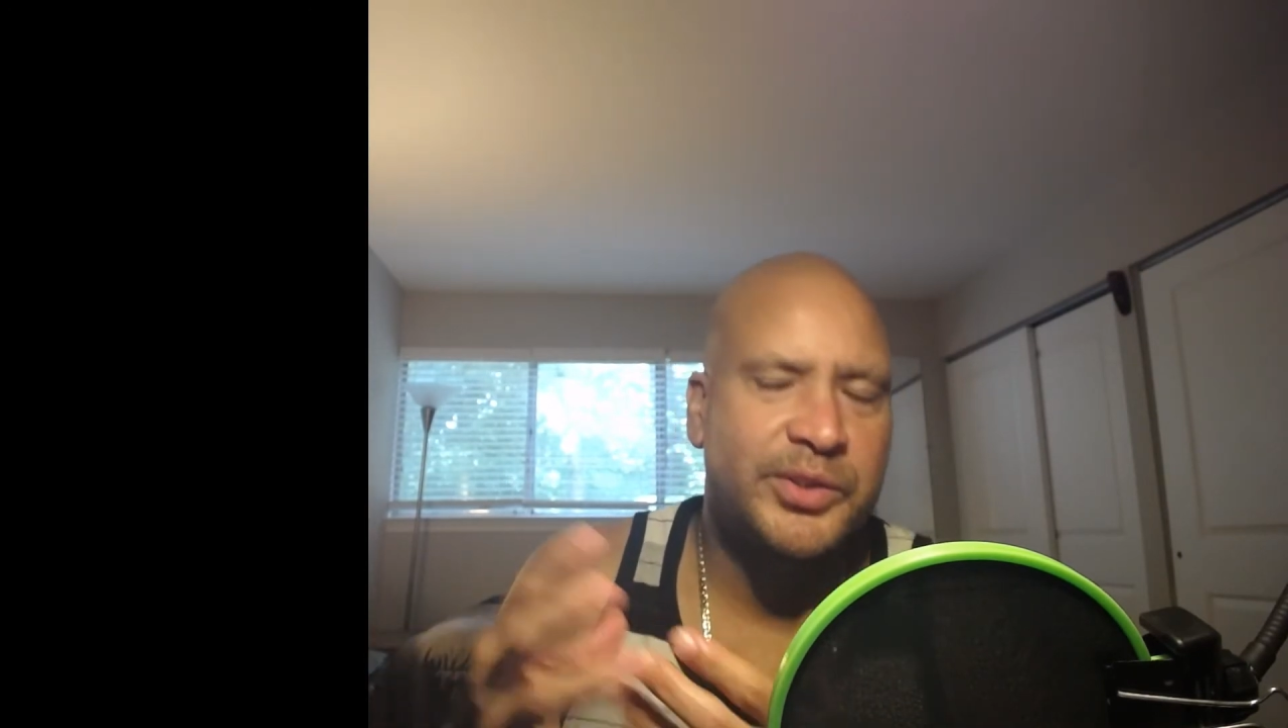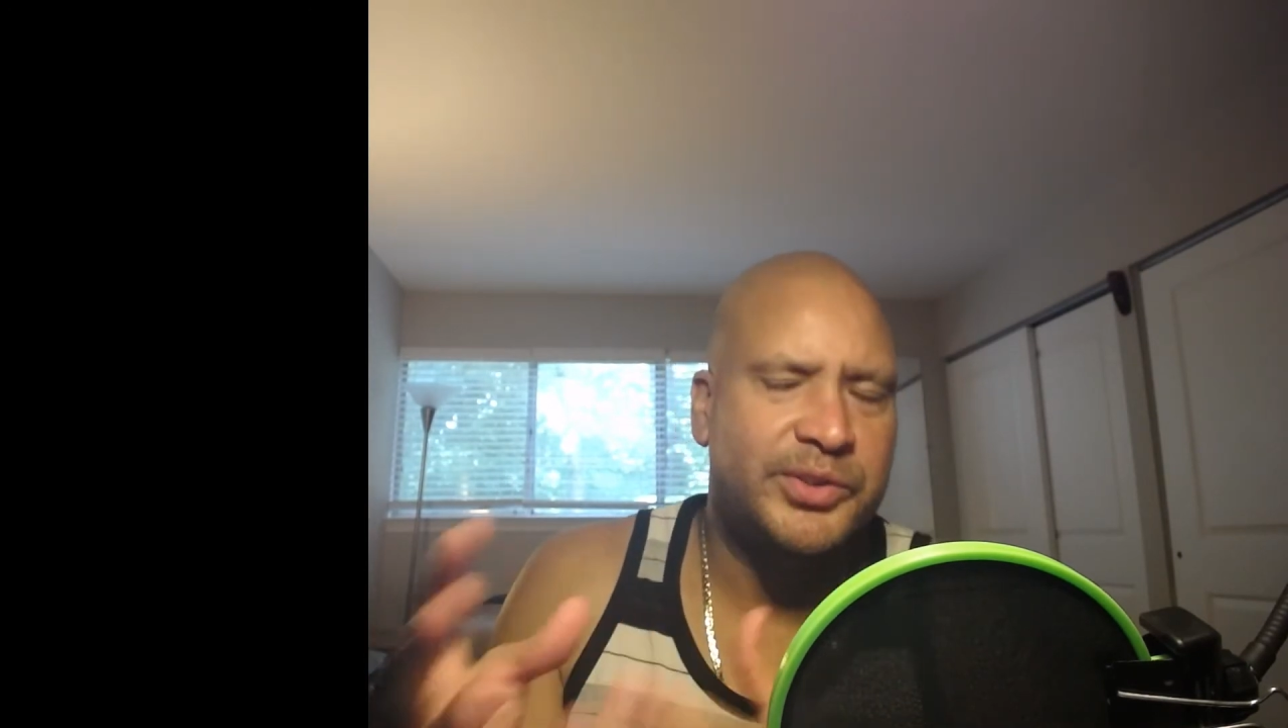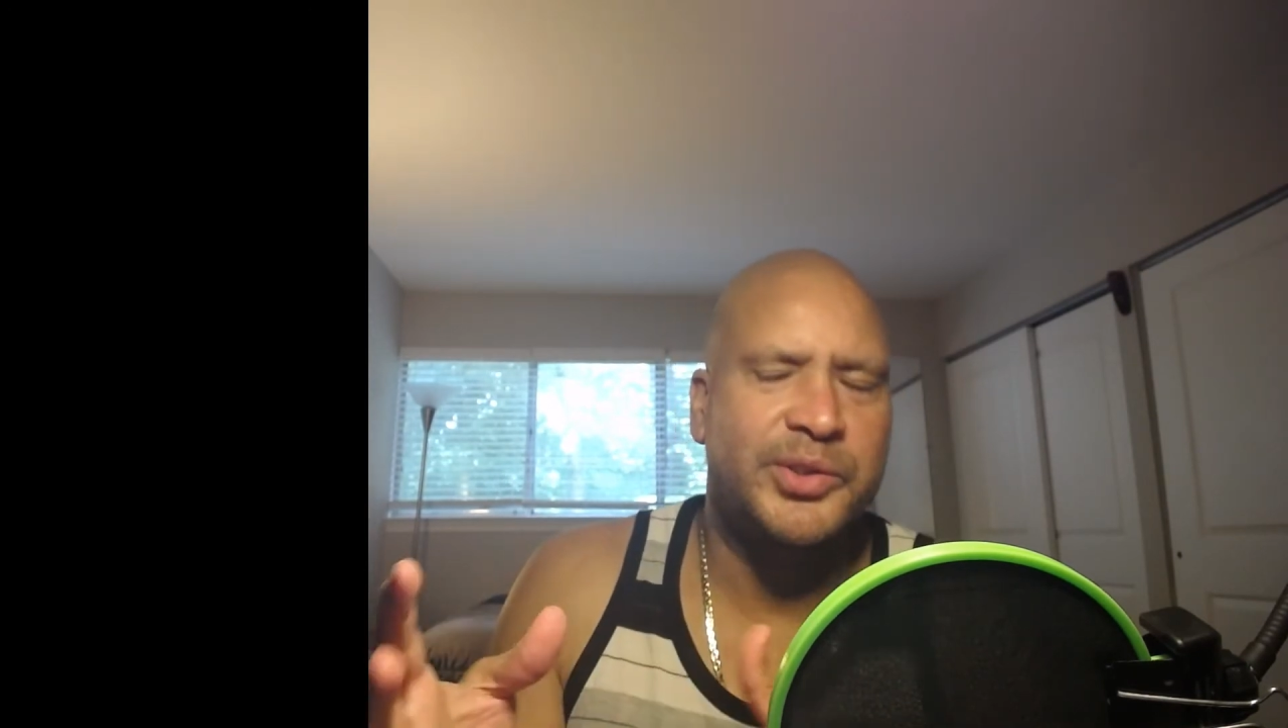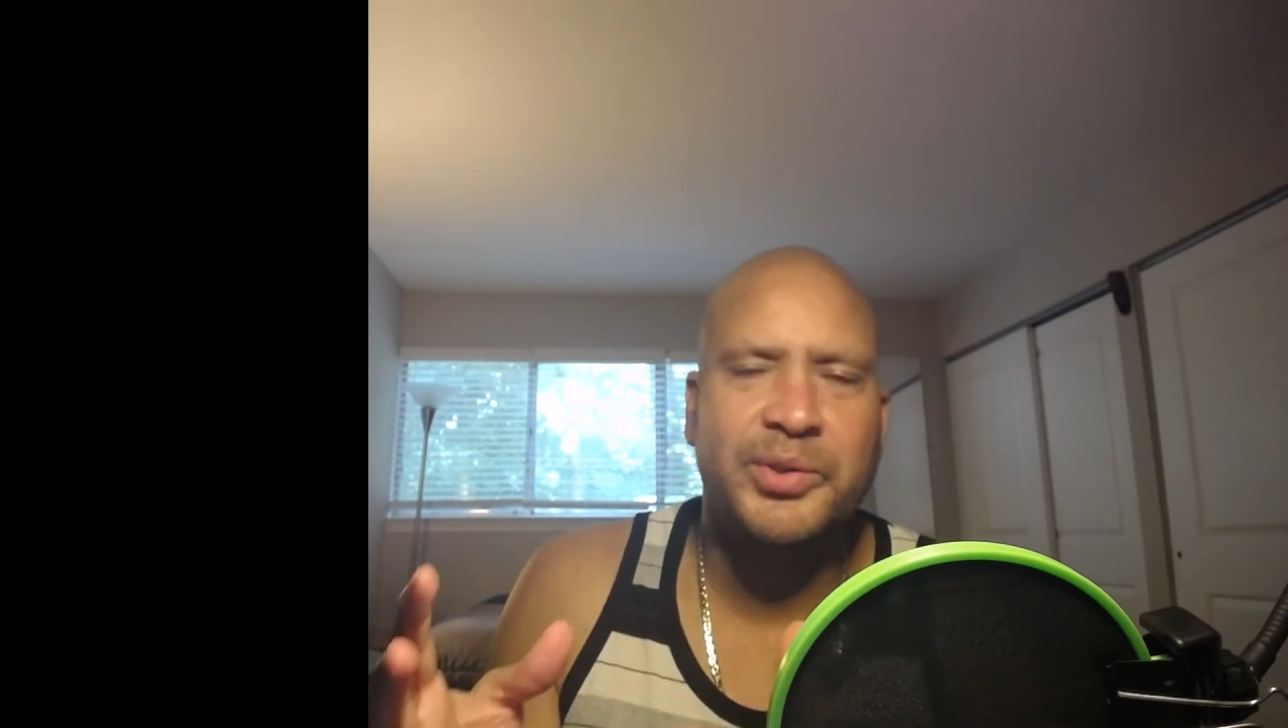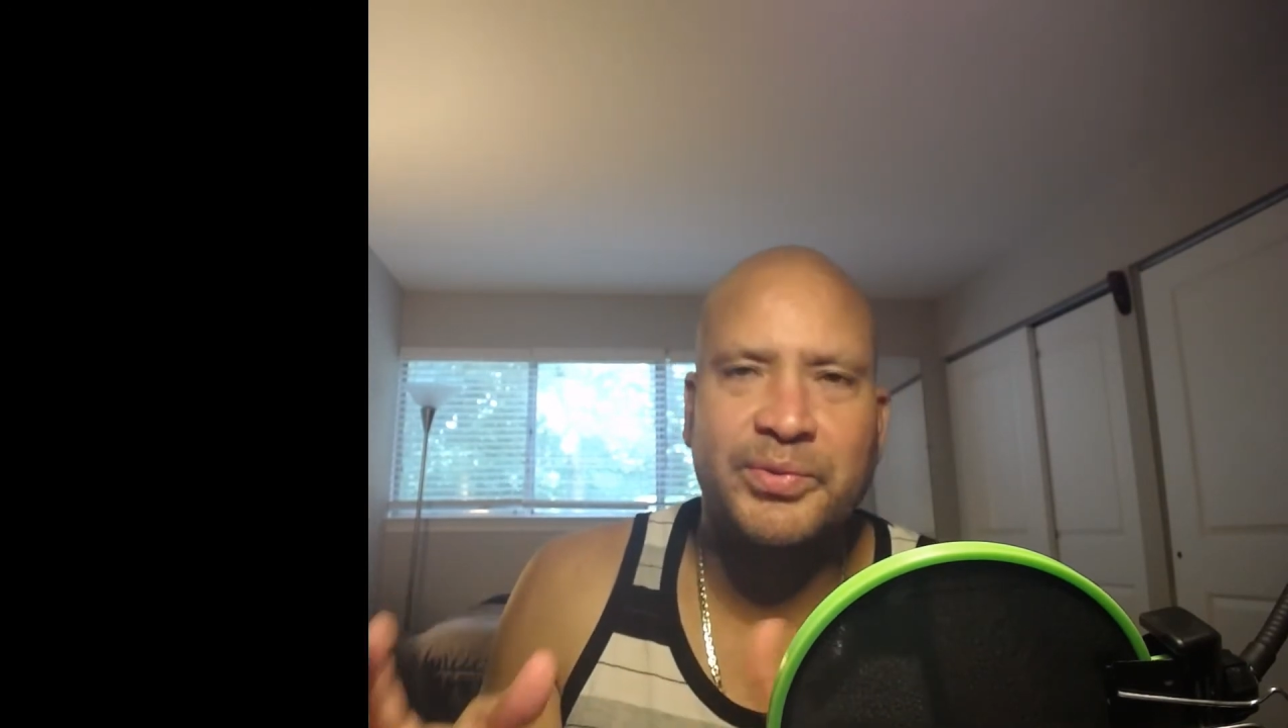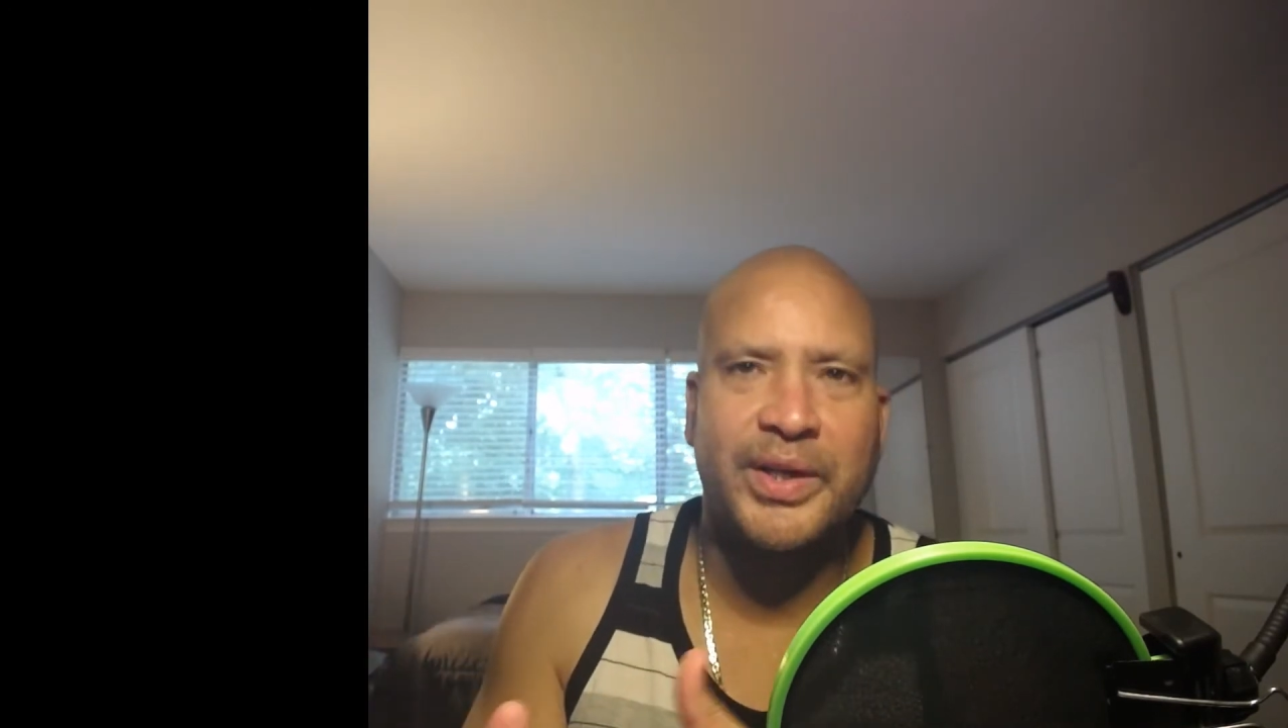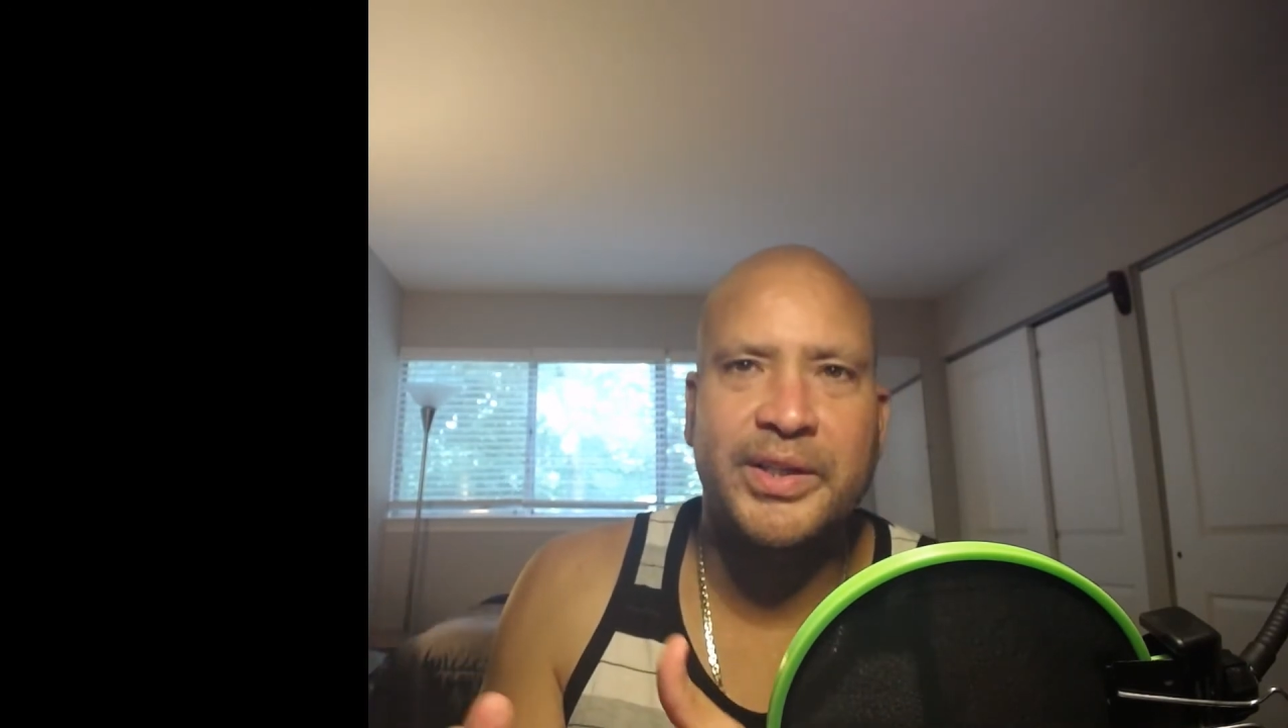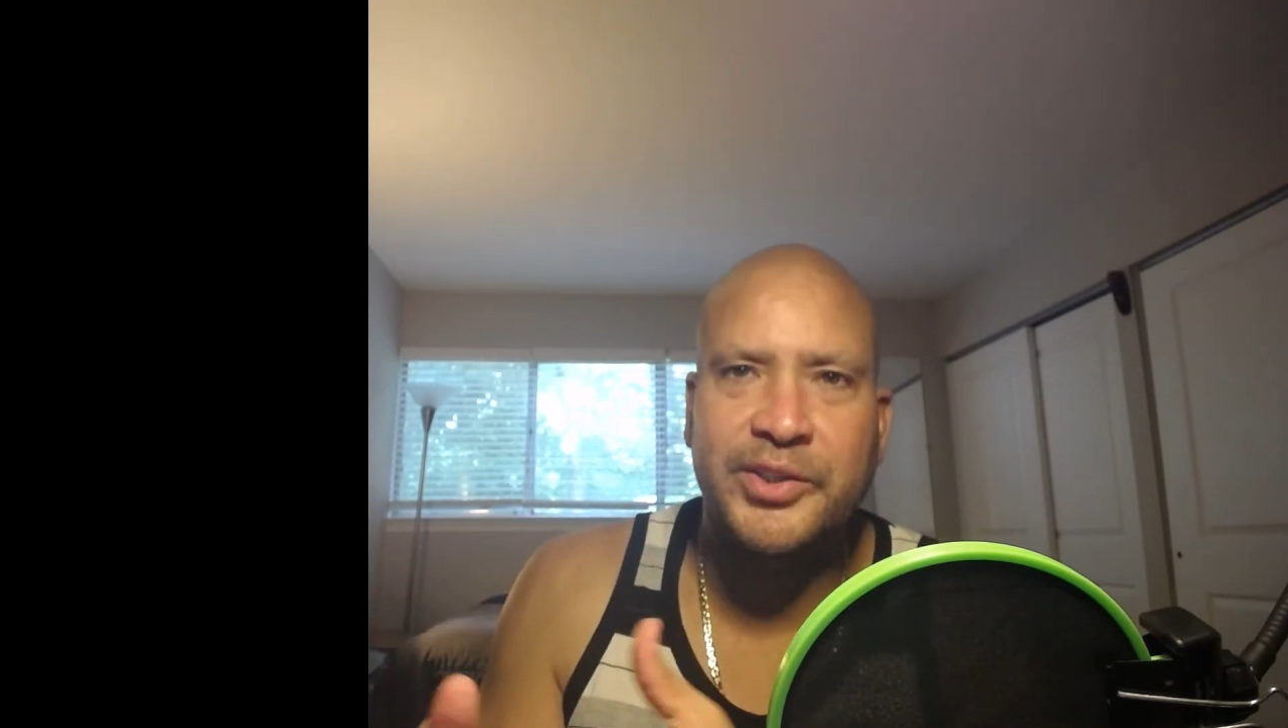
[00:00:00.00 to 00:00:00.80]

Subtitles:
you're certified,